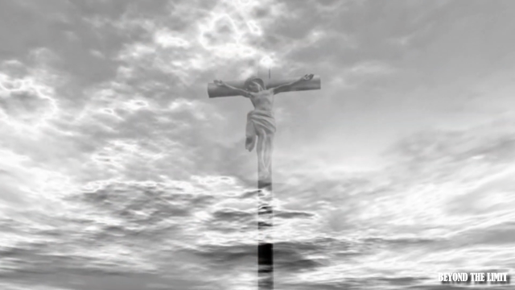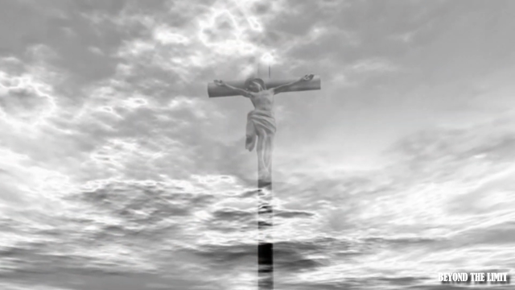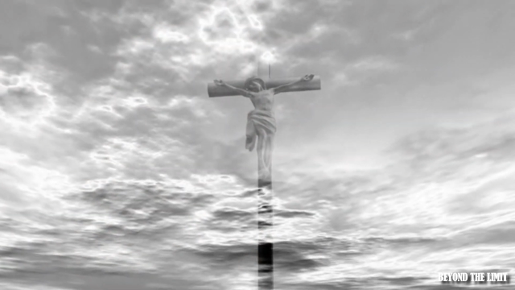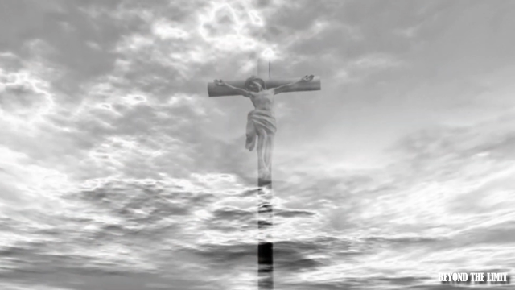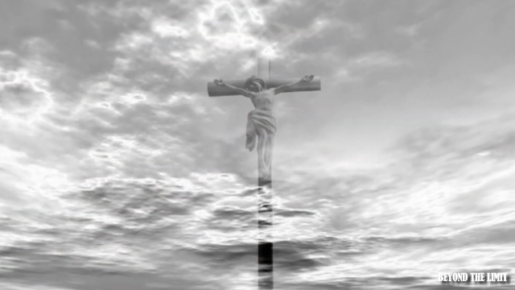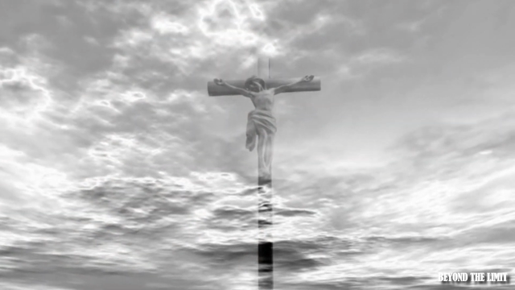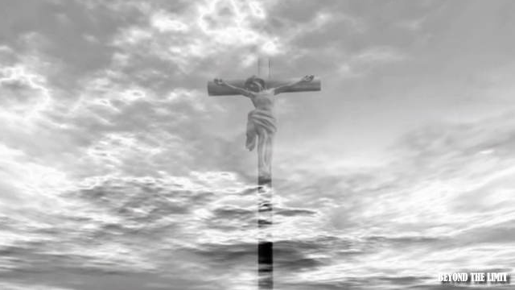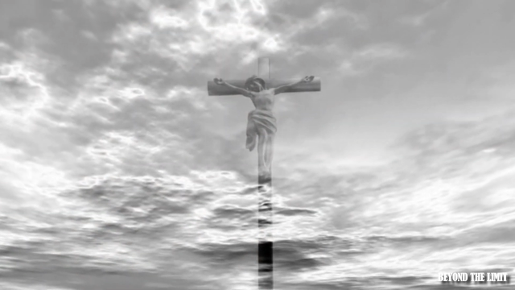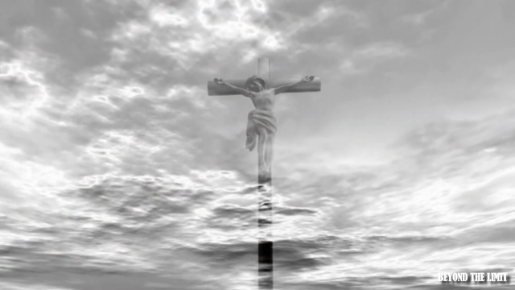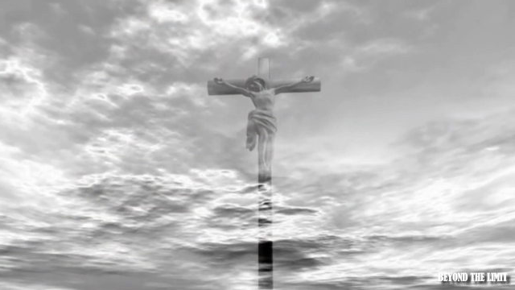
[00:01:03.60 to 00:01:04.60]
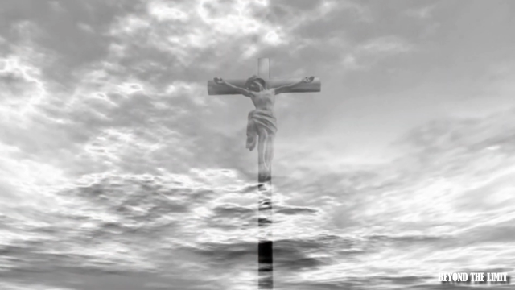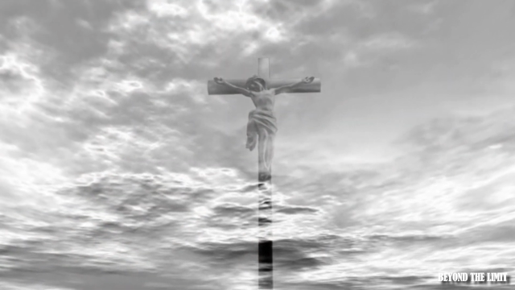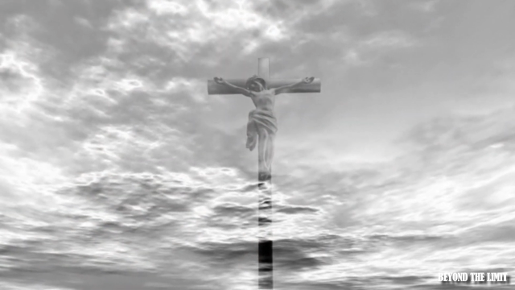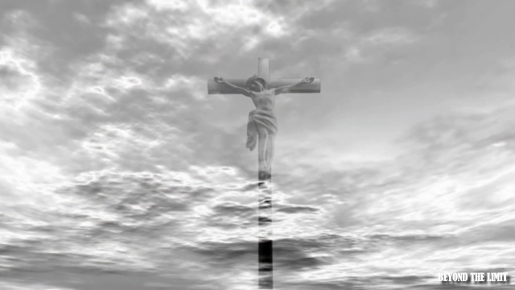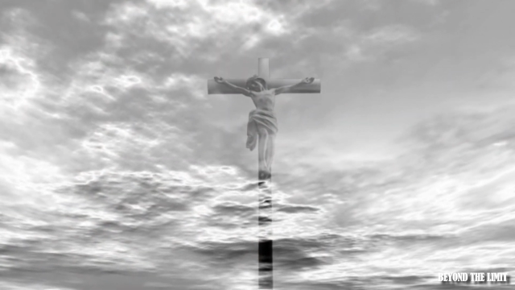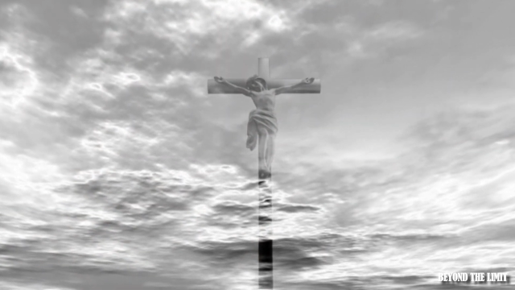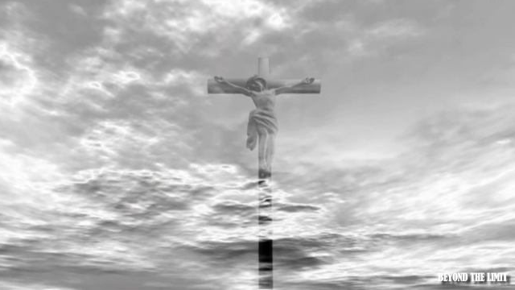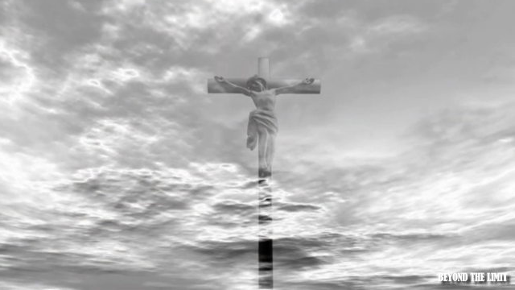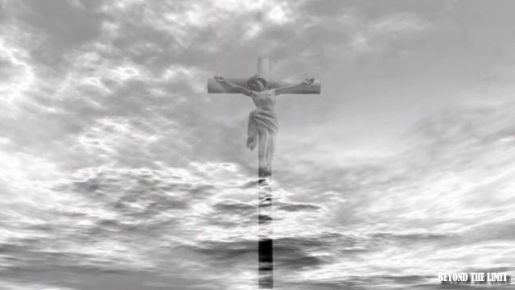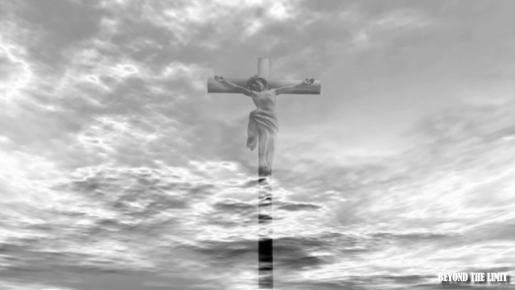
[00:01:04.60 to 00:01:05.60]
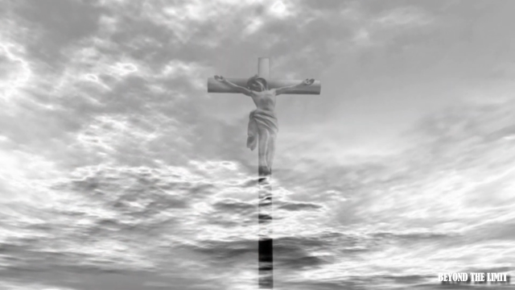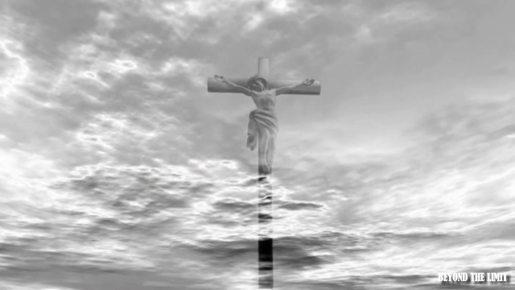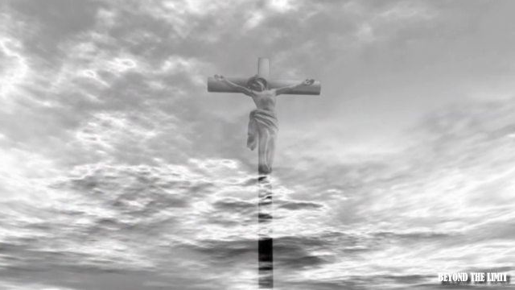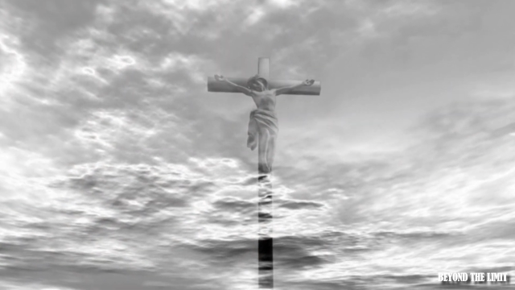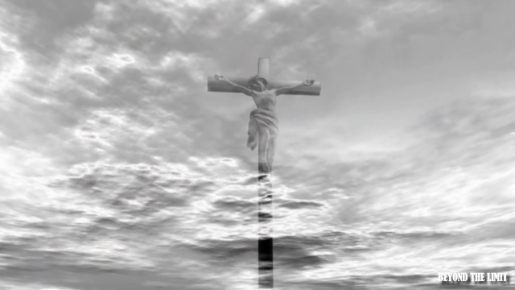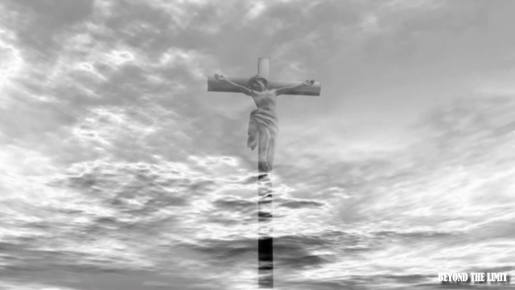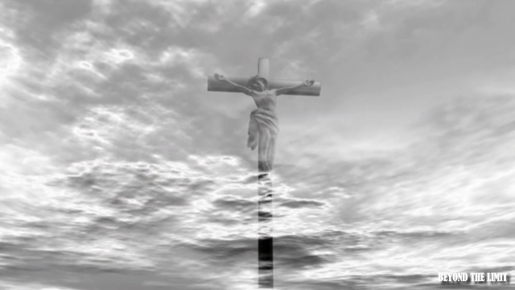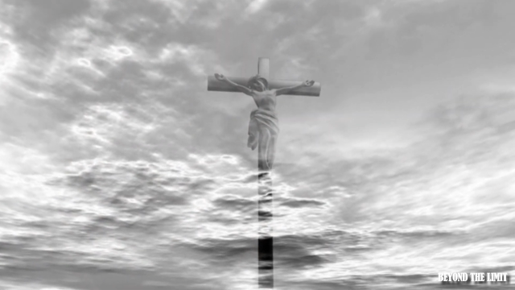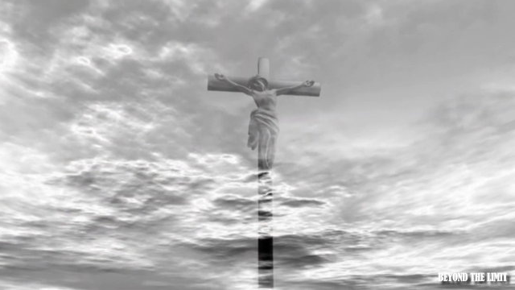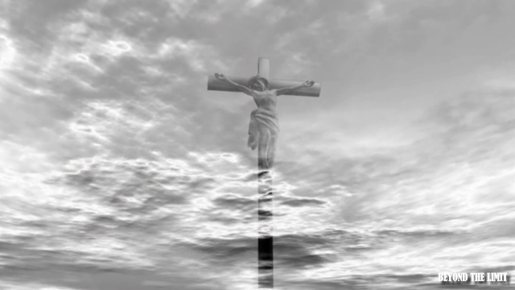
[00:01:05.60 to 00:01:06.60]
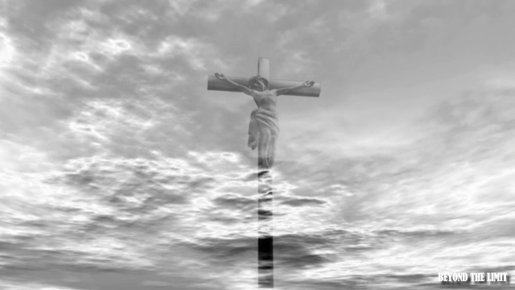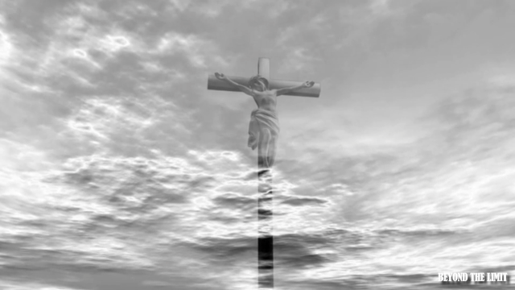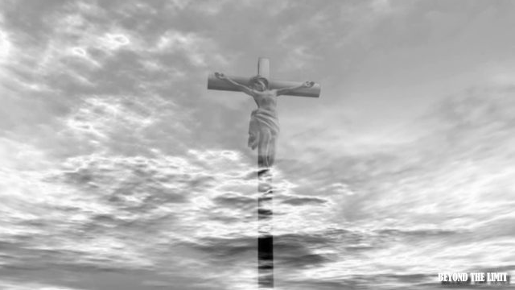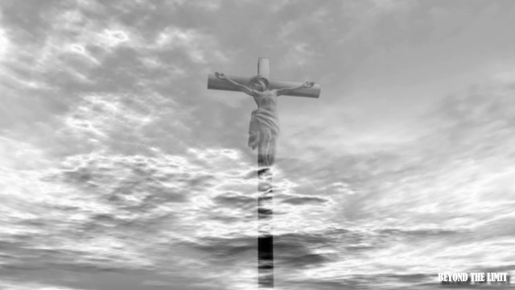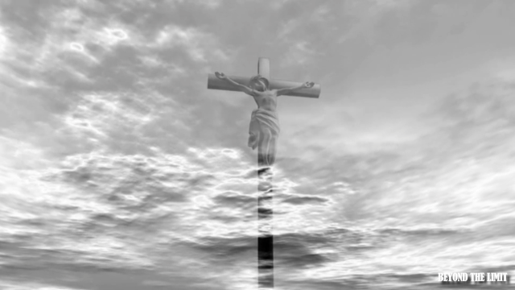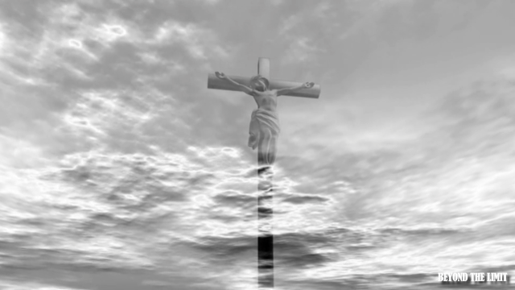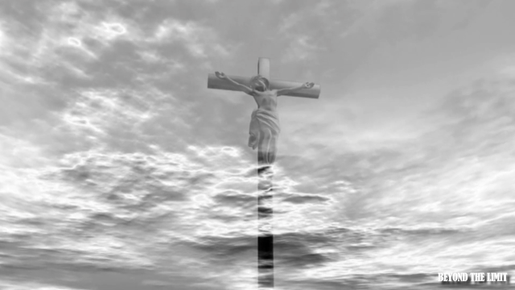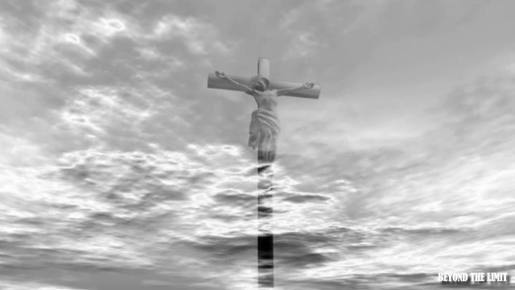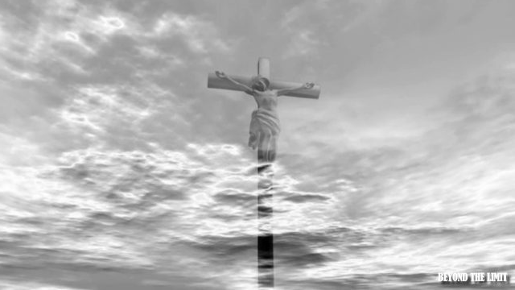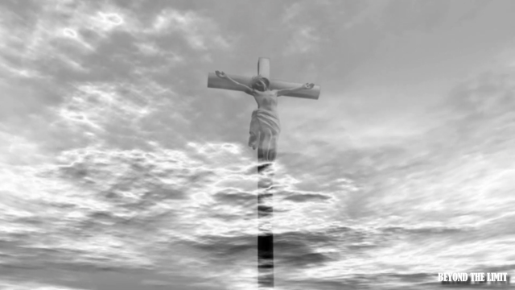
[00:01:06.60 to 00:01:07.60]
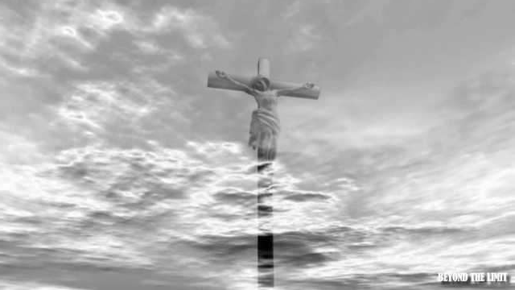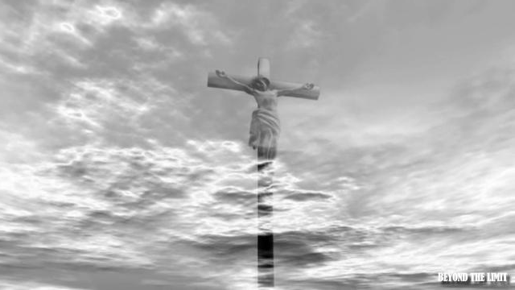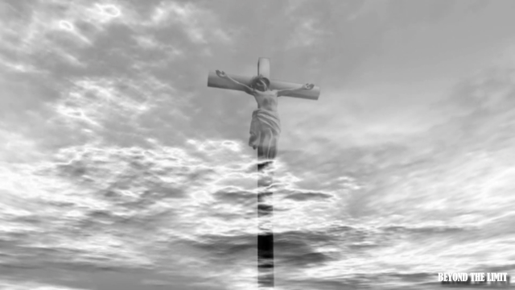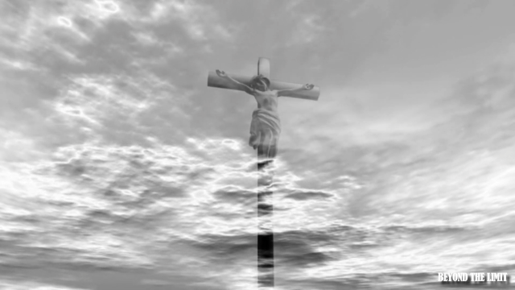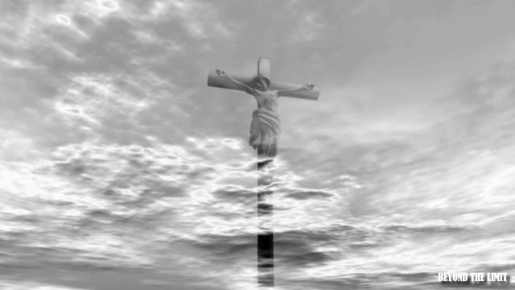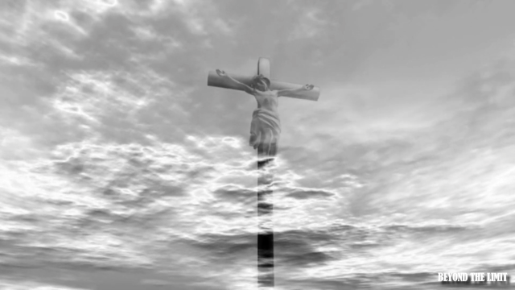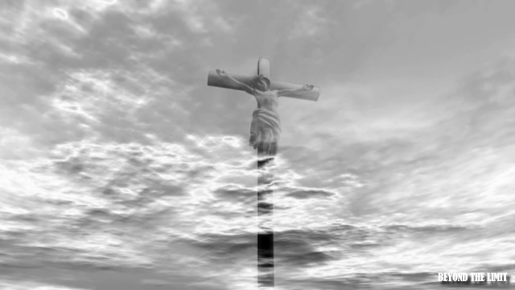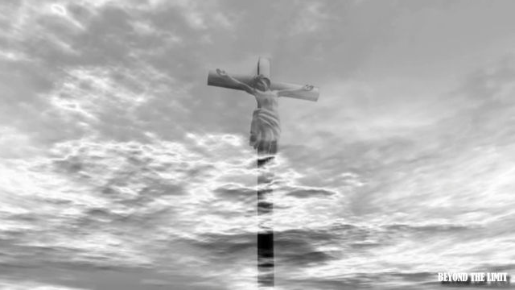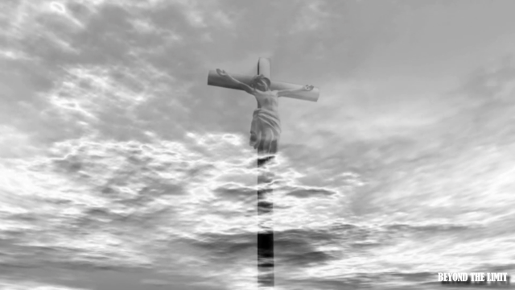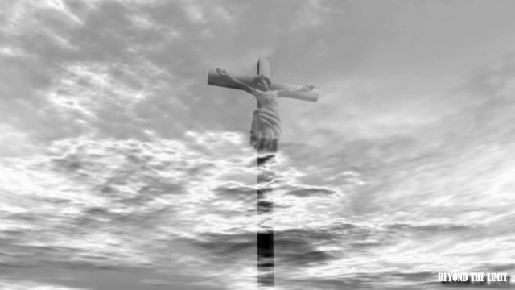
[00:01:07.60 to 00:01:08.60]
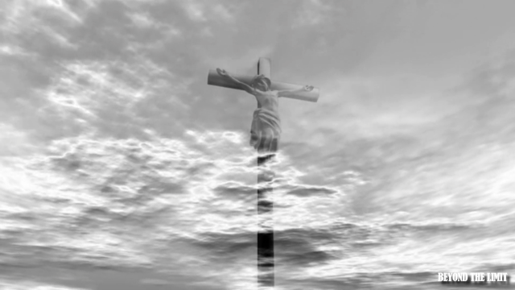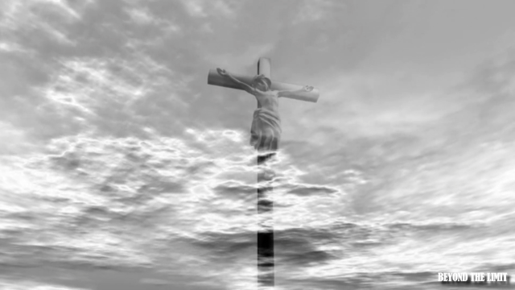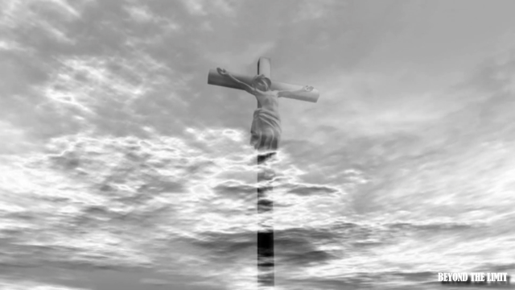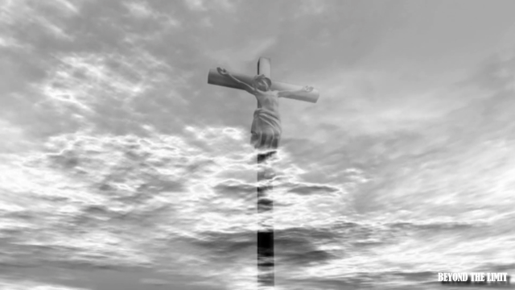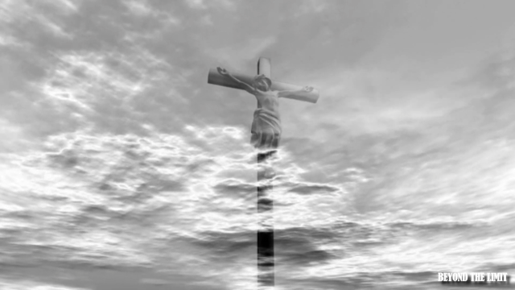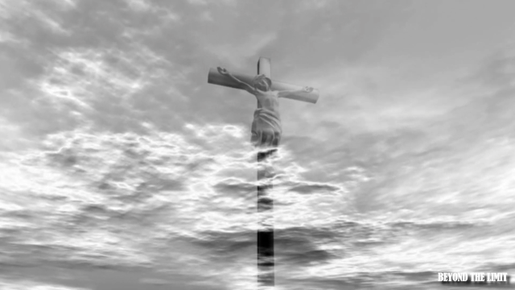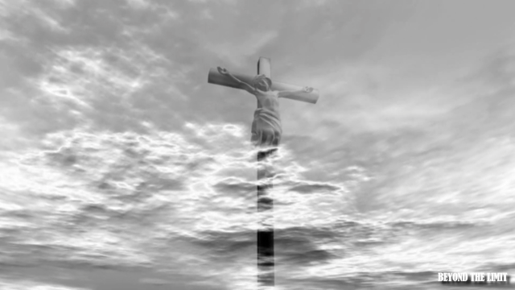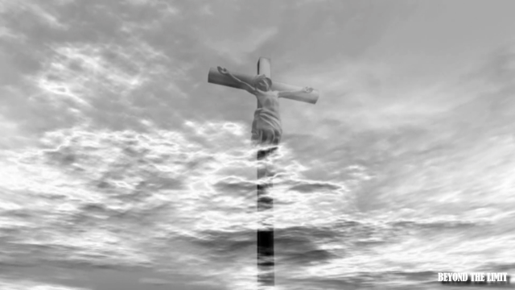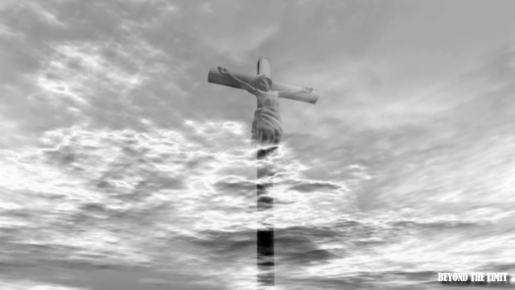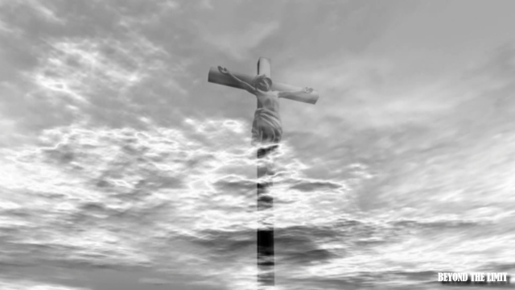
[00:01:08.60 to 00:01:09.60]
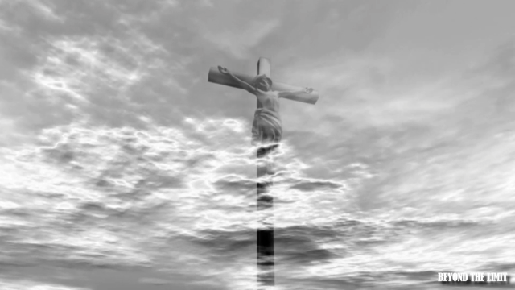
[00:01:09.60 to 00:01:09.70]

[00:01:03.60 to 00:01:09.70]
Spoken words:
No face is visible, so there are no lips to read.